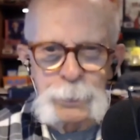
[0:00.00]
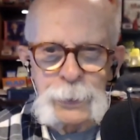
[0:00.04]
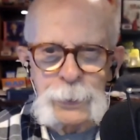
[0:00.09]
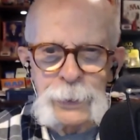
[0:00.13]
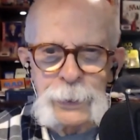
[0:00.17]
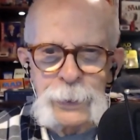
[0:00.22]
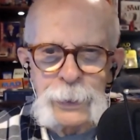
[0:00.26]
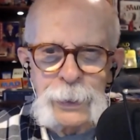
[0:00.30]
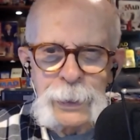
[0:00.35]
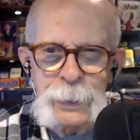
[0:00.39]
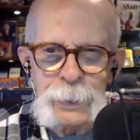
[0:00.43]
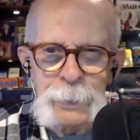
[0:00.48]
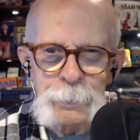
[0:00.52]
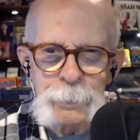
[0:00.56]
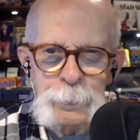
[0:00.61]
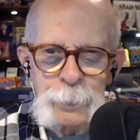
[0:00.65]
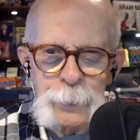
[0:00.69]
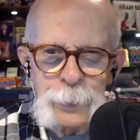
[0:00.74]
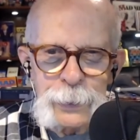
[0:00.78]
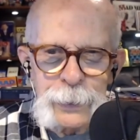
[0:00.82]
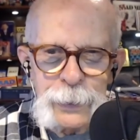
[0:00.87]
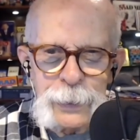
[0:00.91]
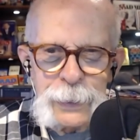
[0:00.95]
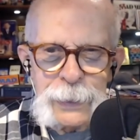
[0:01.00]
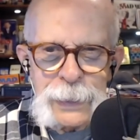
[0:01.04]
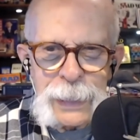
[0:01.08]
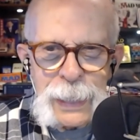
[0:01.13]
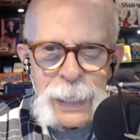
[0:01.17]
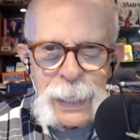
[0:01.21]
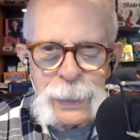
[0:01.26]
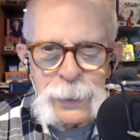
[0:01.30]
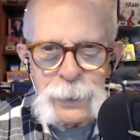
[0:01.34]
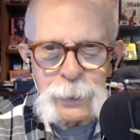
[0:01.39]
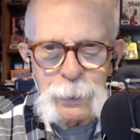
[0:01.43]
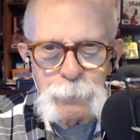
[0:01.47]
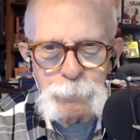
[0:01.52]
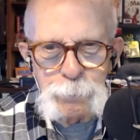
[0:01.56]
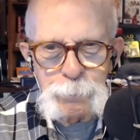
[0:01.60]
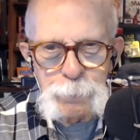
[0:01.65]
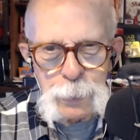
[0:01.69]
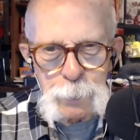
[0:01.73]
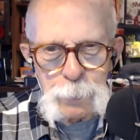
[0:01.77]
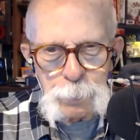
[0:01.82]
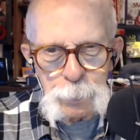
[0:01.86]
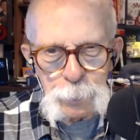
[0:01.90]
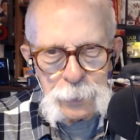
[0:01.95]
bring the bring the end of
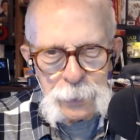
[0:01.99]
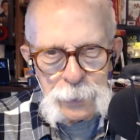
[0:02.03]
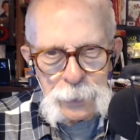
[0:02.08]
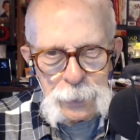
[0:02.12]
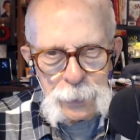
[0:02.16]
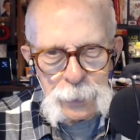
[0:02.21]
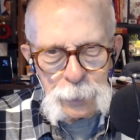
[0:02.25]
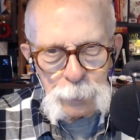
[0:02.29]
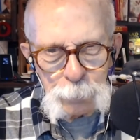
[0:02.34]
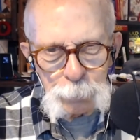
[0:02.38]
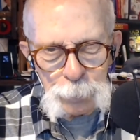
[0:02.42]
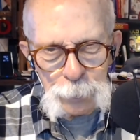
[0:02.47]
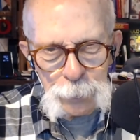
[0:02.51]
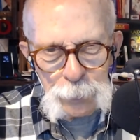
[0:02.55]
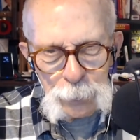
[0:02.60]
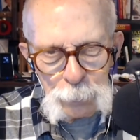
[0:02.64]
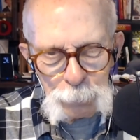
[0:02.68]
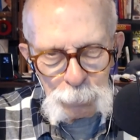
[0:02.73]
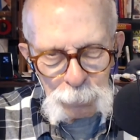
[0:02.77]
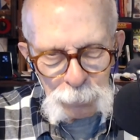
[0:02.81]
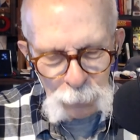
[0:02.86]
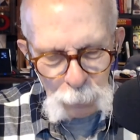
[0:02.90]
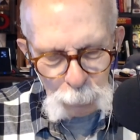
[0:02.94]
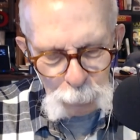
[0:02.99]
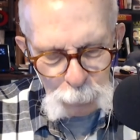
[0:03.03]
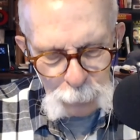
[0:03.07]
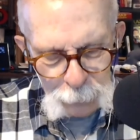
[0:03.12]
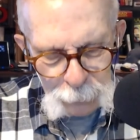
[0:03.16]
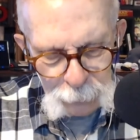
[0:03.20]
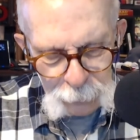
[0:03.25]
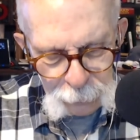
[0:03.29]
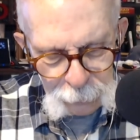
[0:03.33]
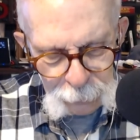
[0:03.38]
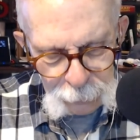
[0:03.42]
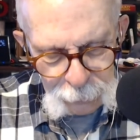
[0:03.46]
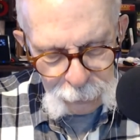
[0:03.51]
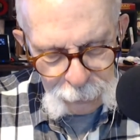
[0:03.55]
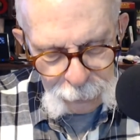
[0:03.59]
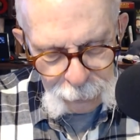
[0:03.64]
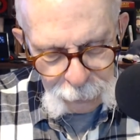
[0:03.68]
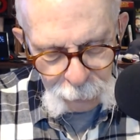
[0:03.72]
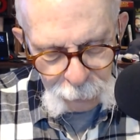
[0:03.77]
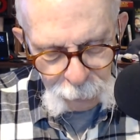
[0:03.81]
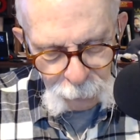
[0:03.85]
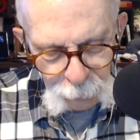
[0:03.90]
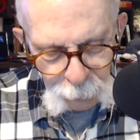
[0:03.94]
people eating peeps, depending on the
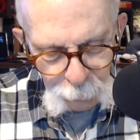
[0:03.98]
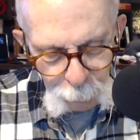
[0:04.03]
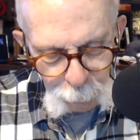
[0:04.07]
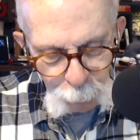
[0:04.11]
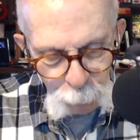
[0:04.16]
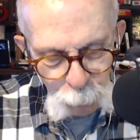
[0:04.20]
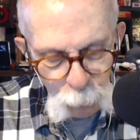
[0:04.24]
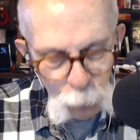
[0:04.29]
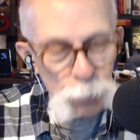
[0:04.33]
answer.